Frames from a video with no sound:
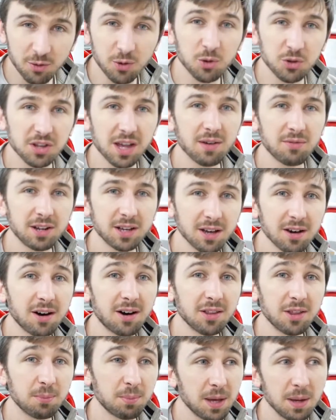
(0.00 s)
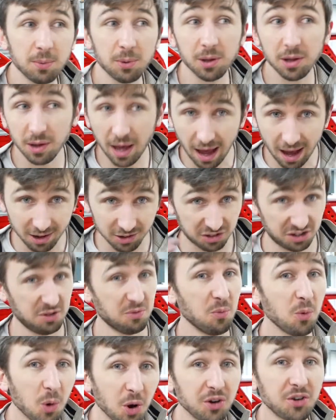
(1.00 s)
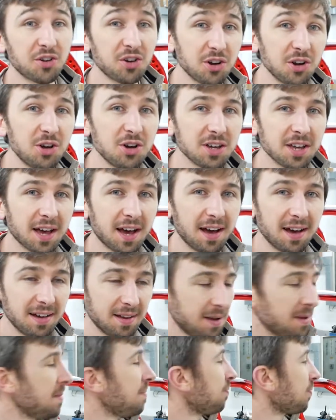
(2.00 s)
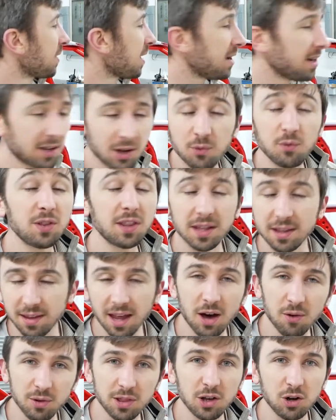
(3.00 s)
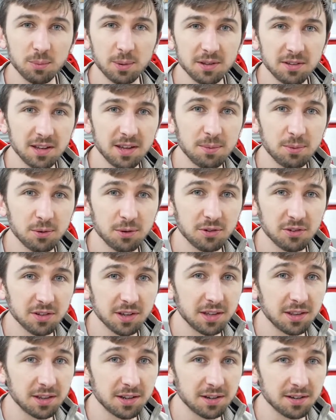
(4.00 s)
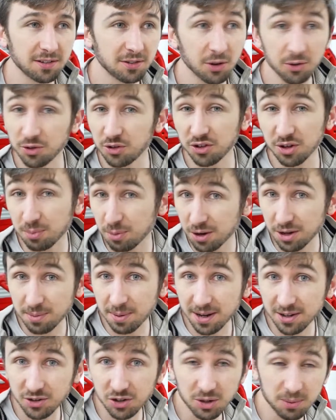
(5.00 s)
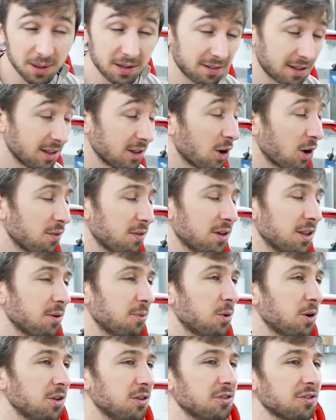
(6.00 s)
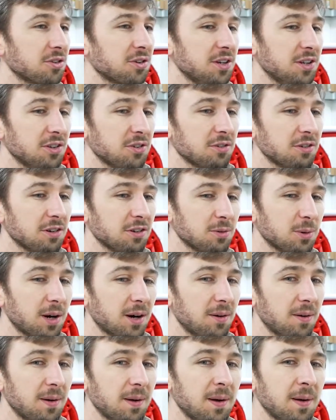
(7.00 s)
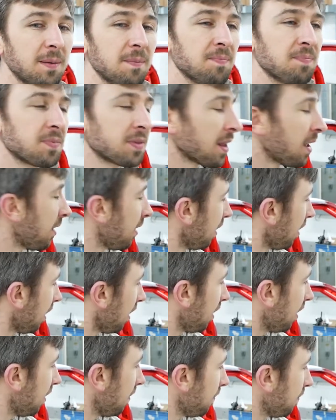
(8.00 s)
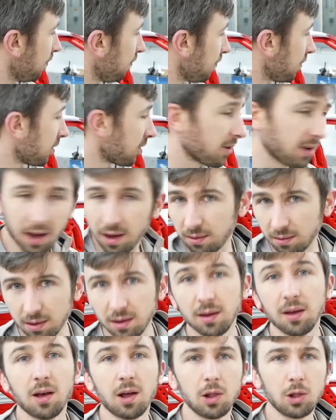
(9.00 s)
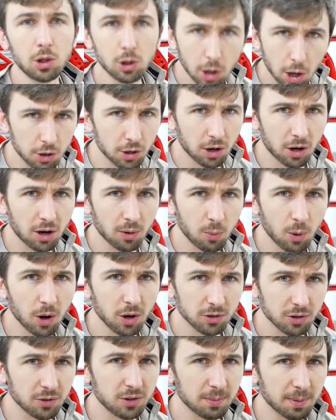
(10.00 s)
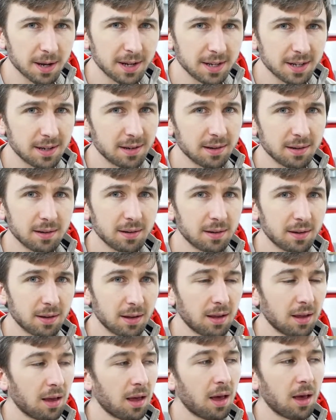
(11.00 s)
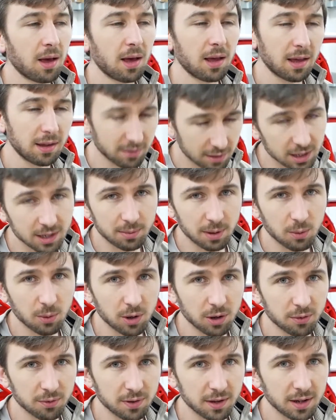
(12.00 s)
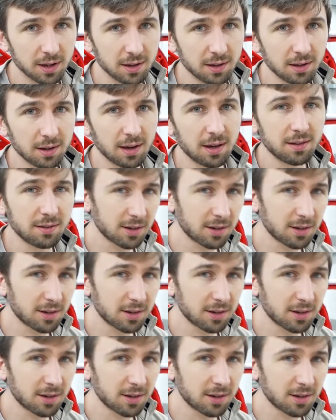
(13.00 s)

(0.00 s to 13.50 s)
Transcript: forward to having a car that people actually want to look at, and hopefully they'll delve a little bit deeper and see that it's not just a pretty paint job, there's a lot of other work that's gone into it as well. So yeah, load of hard work doing the painting. It's going to be worth it. It's